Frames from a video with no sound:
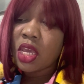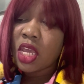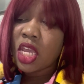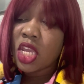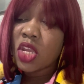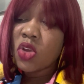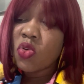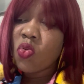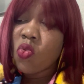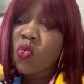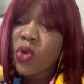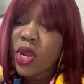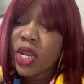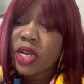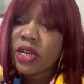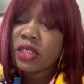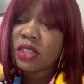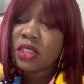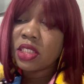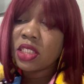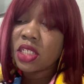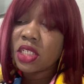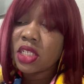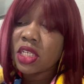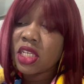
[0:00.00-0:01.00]
a
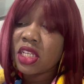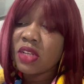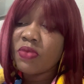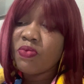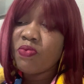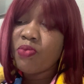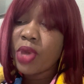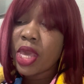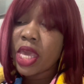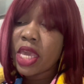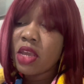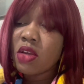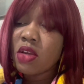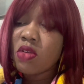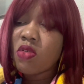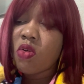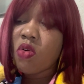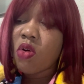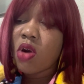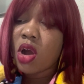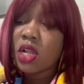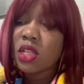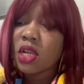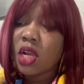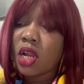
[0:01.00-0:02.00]
winning ticket may
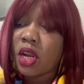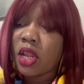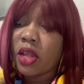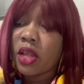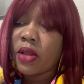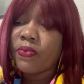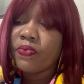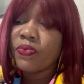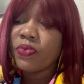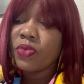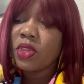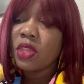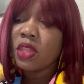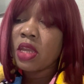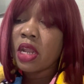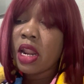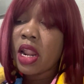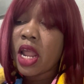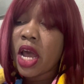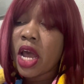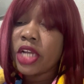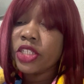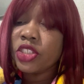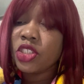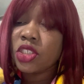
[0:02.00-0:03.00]
go unclaimed. The
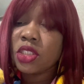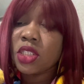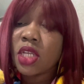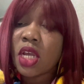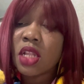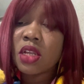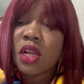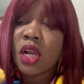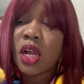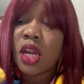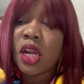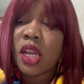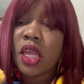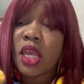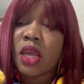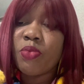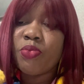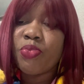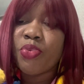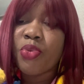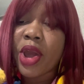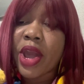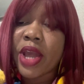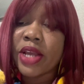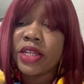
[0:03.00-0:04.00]
largest
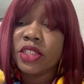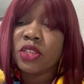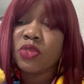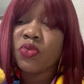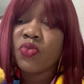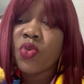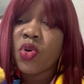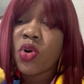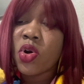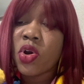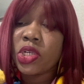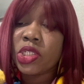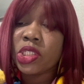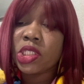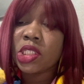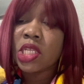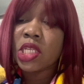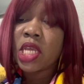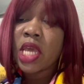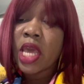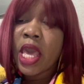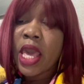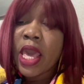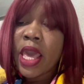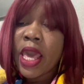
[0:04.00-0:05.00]
unclaimed prize was
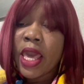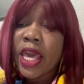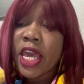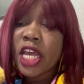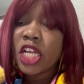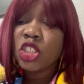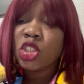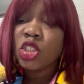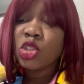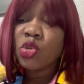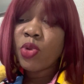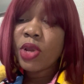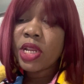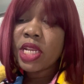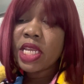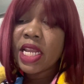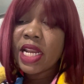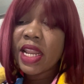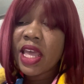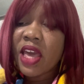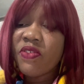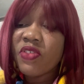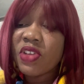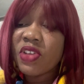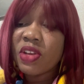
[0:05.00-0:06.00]
a
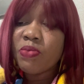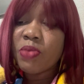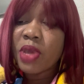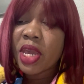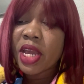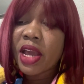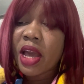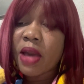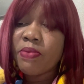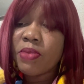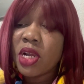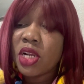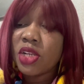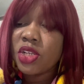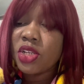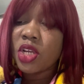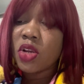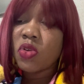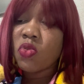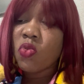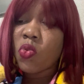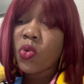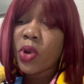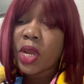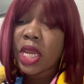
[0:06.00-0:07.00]
2011 Mega
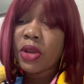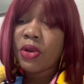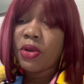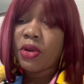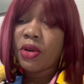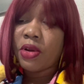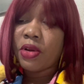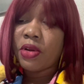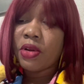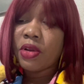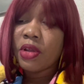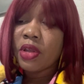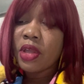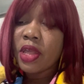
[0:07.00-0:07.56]
Million winner